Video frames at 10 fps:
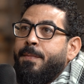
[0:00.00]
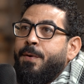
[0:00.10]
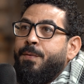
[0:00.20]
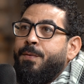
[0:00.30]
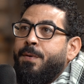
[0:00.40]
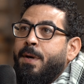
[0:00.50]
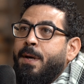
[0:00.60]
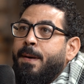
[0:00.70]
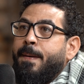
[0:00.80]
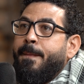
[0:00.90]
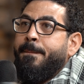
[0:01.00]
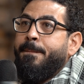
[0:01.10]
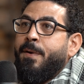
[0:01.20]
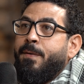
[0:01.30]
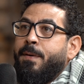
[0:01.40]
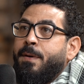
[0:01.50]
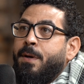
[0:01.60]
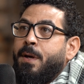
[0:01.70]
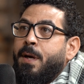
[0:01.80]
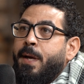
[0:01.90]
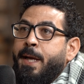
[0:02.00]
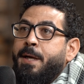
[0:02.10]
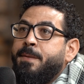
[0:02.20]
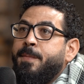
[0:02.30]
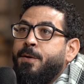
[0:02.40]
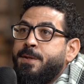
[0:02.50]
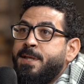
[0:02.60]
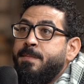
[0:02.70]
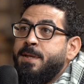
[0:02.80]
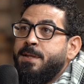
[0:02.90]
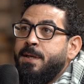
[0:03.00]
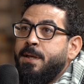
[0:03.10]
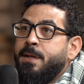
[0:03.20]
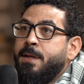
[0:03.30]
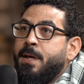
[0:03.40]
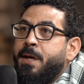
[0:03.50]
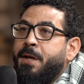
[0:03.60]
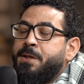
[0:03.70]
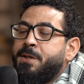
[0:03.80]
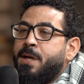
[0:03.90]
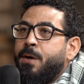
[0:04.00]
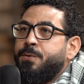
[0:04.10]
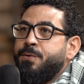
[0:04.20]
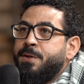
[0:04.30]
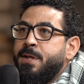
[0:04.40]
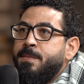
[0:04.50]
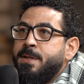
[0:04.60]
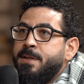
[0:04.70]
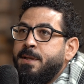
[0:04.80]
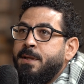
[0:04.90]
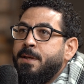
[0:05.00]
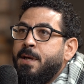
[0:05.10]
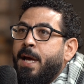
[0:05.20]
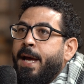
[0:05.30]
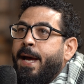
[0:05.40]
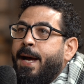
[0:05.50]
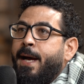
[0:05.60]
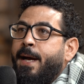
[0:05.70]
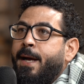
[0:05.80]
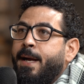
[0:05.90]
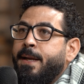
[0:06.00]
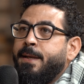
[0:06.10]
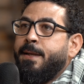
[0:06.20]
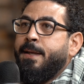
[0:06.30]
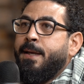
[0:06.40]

who heard me on CBC reached out to CBC, and